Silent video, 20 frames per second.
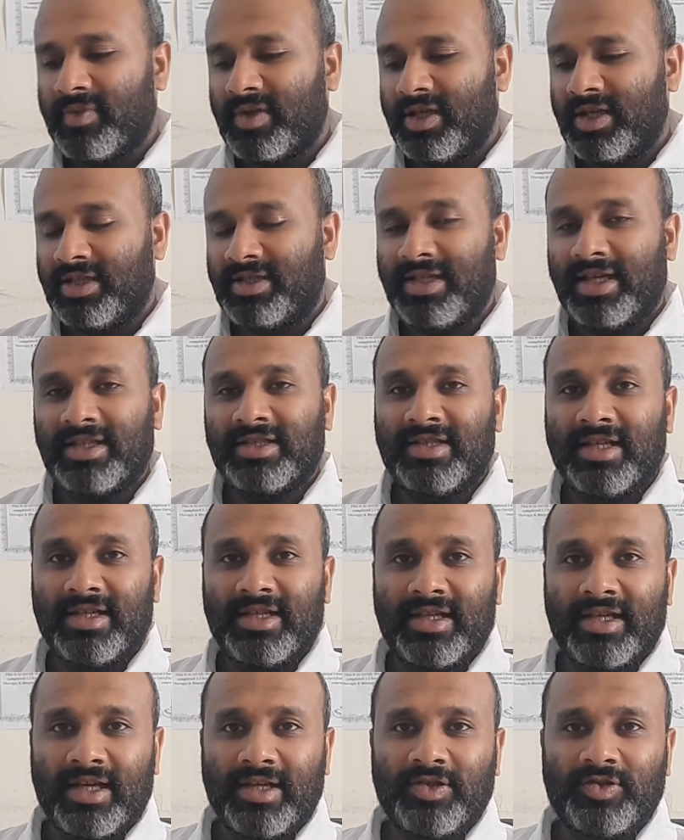it takes
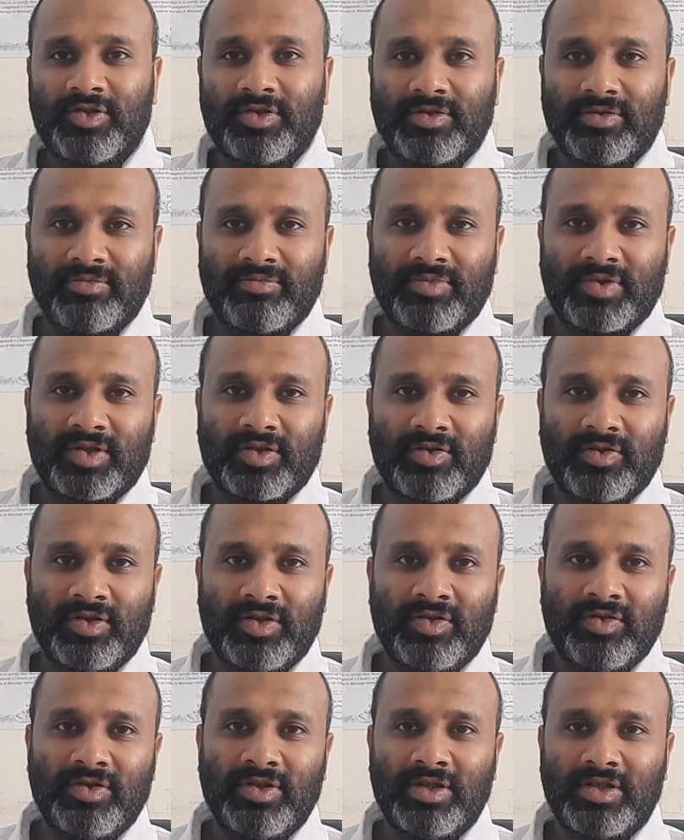dedication. So
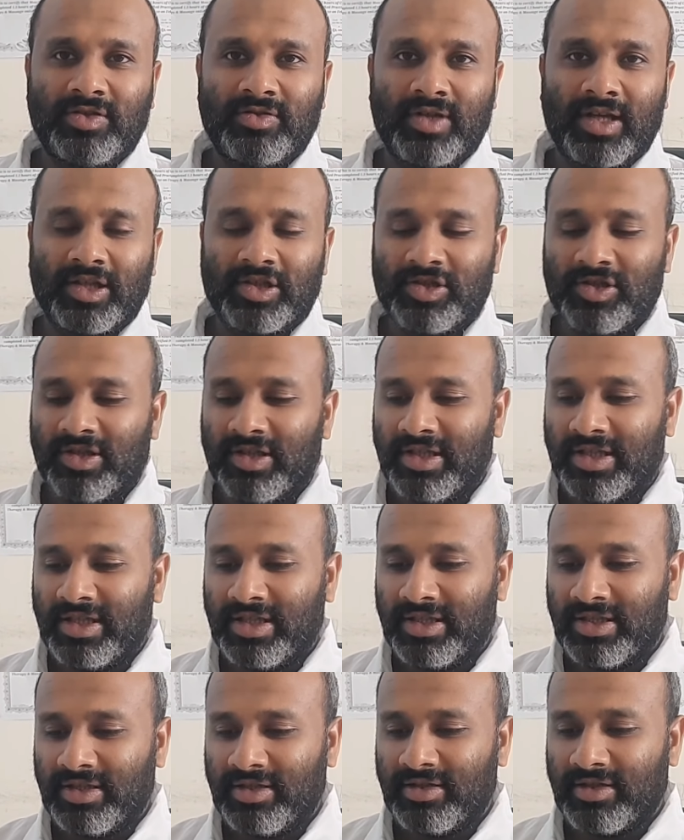you need to
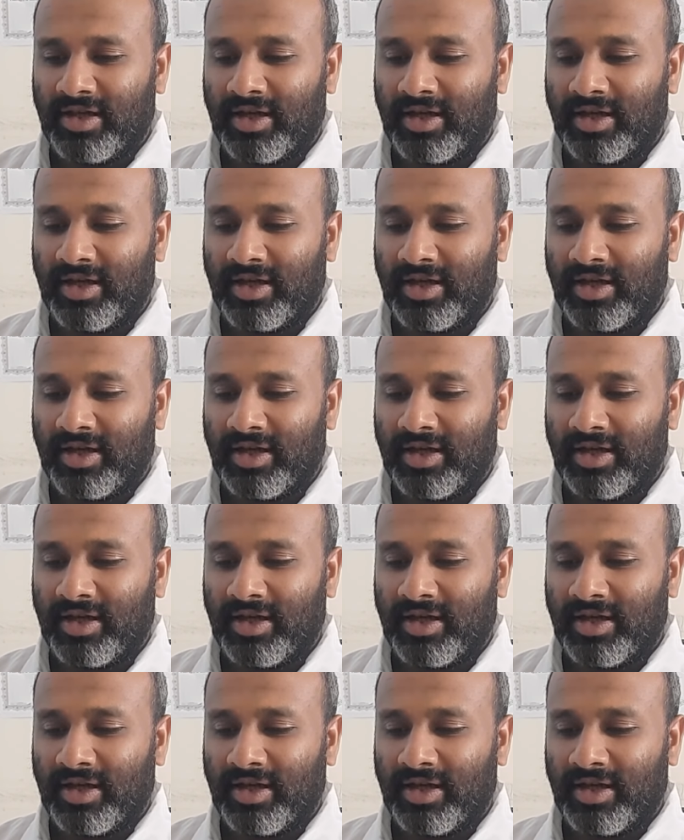actually,